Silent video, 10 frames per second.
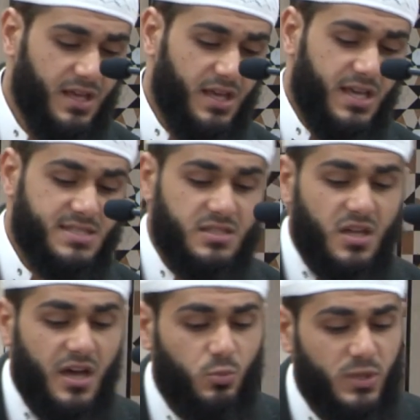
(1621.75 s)
He said,
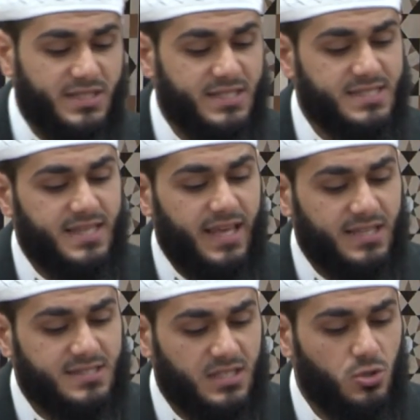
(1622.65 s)
I witnessed the
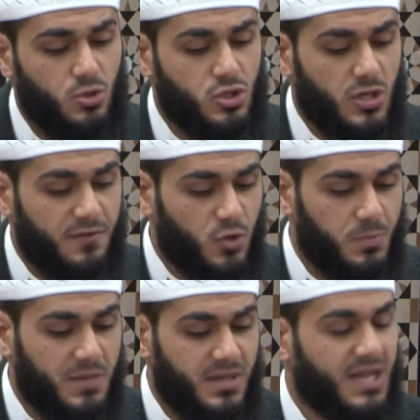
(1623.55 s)
execution of
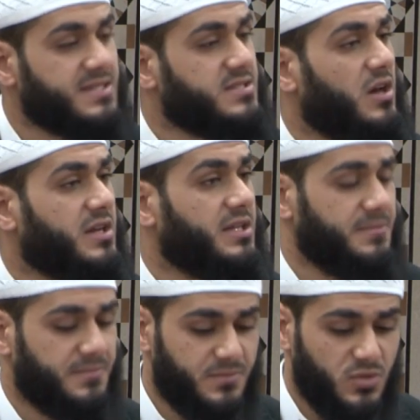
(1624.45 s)
Khubayb al-Ansari,
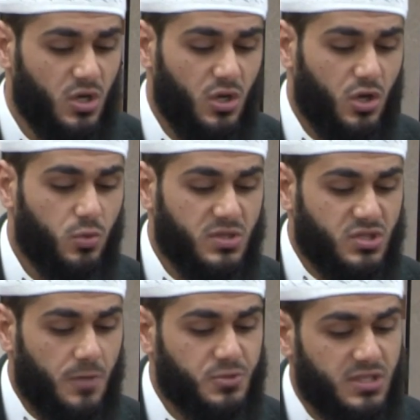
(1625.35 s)
who was
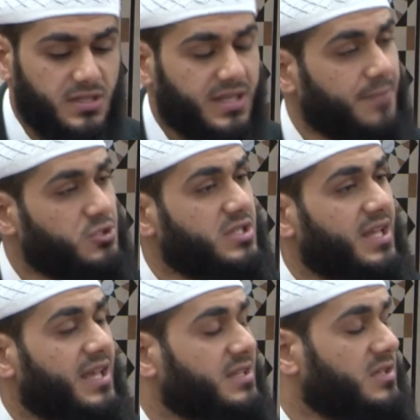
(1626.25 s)
captured
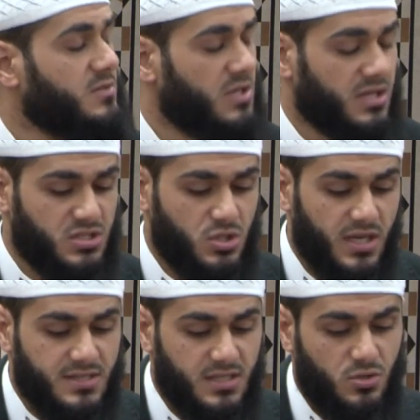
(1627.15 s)
and
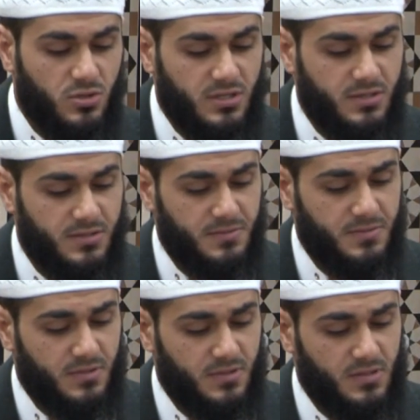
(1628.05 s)
executed.
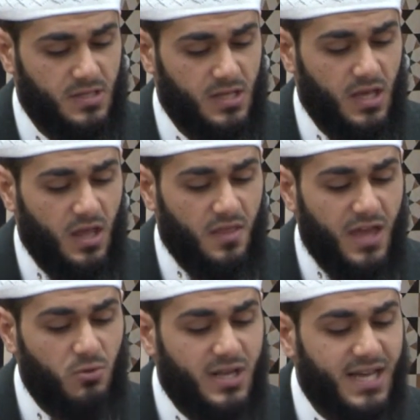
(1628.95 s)
They
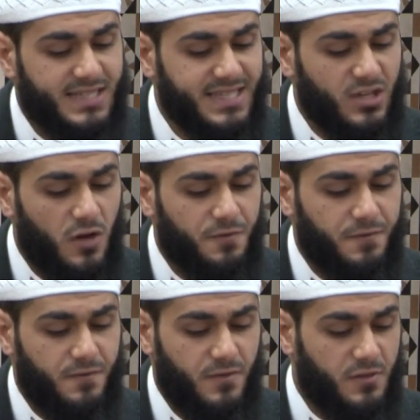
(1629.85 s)
were cutting
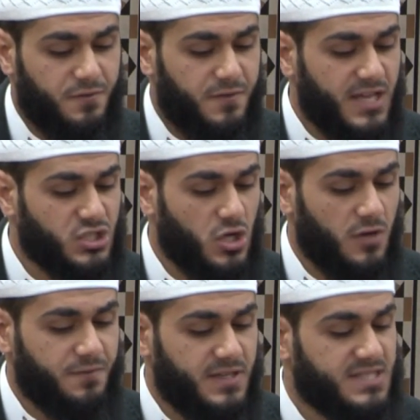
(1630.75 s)
off the flesh
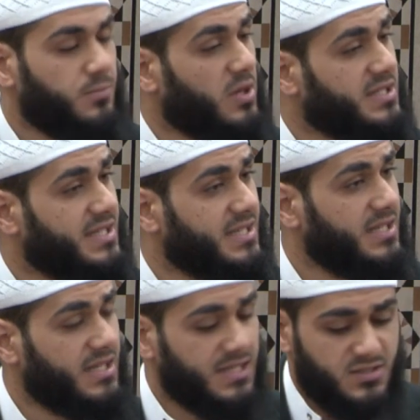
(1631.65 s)
of his body
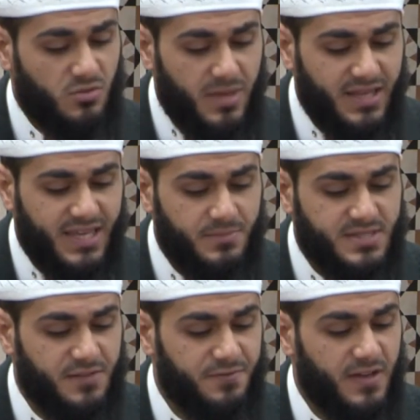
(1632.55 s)
to make him
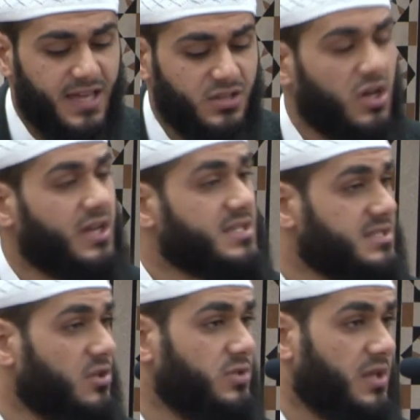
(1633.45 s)
suffer and die a
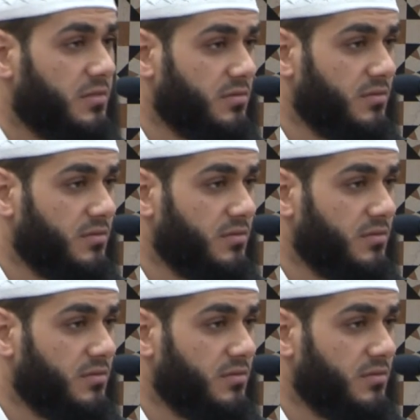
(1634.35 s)
slow death.